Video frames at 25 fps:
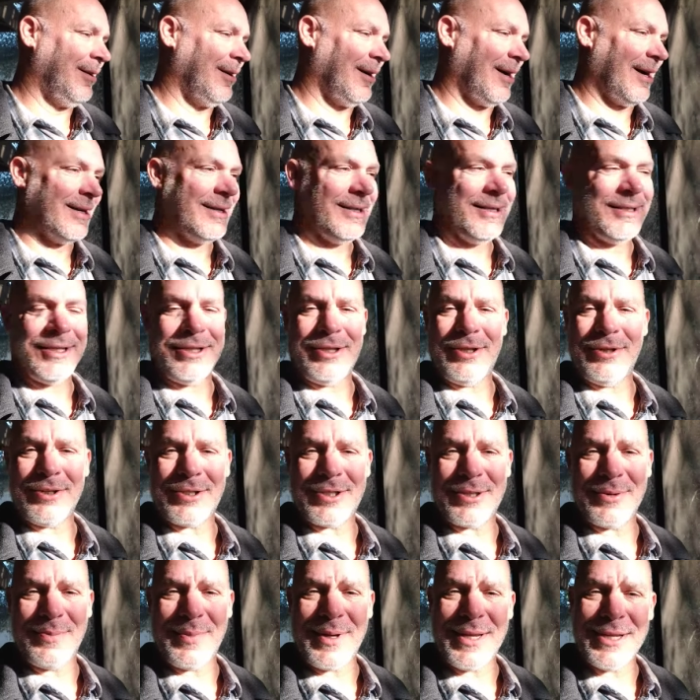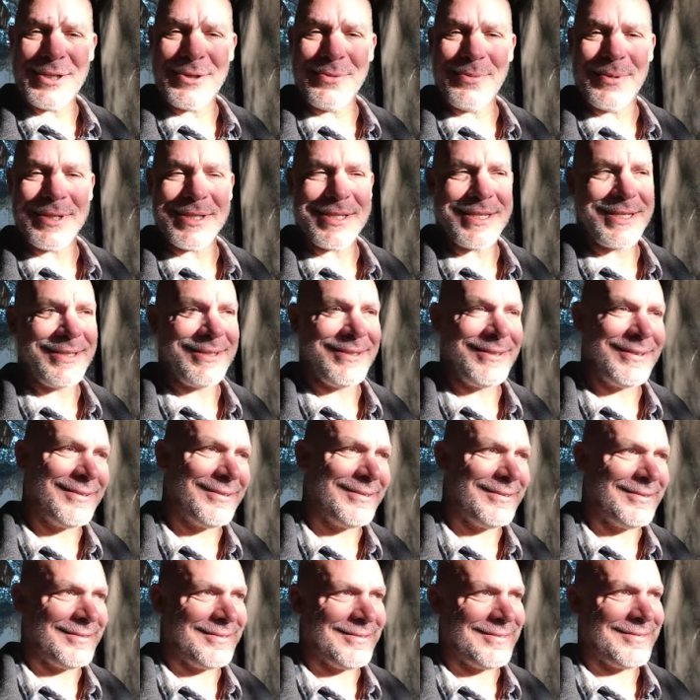I need to do some
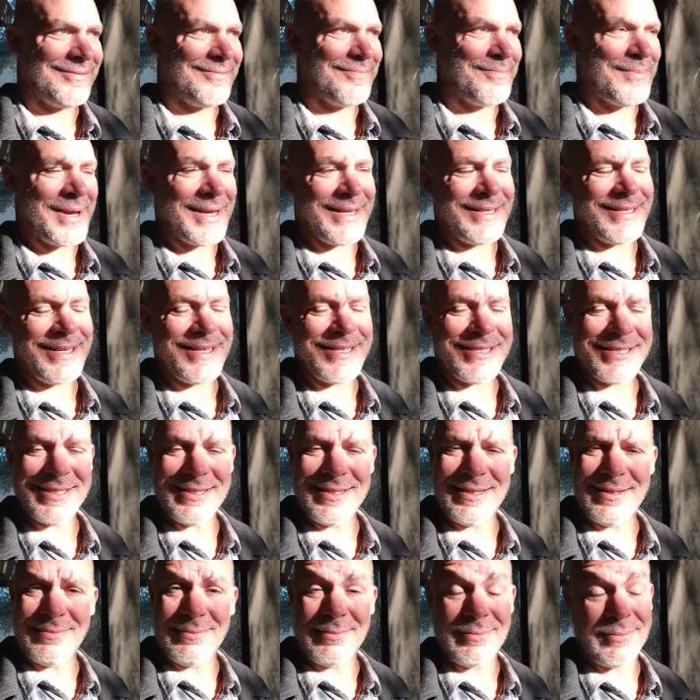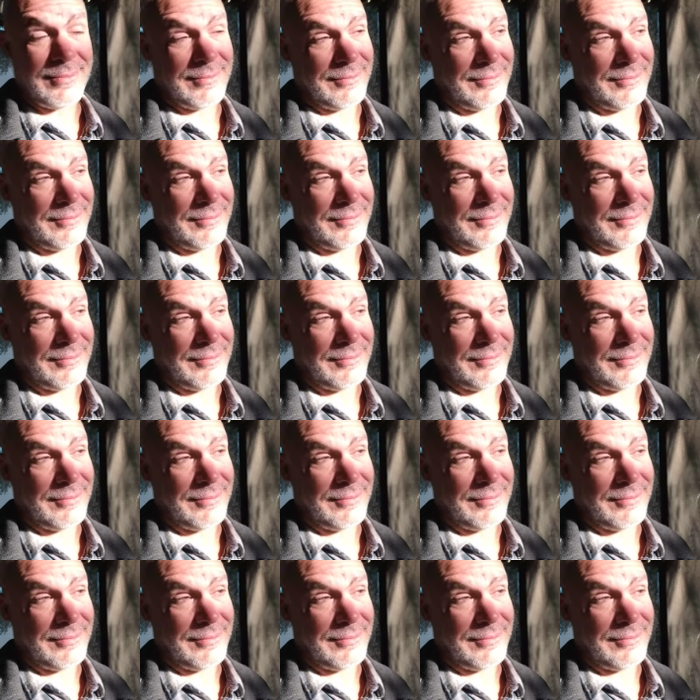intuition meditation